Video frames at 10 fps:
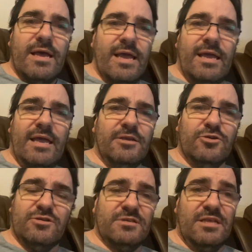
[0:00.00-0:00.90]
it
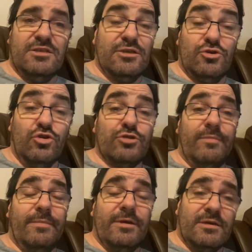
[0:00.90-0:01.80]
just disgusts
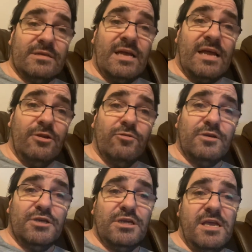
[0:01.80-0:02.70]
me, because I know the
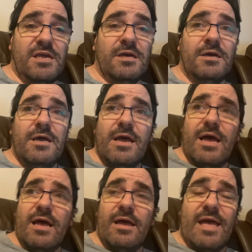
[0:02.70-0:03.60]
sheer
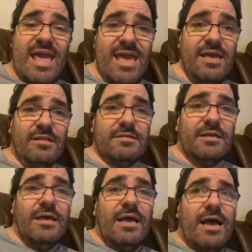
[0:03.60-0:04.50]
hate
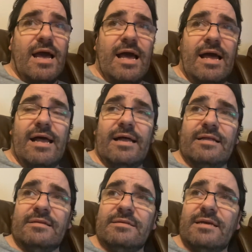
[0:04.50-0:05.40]

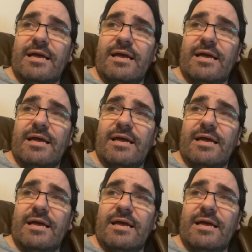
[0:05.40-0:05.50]
and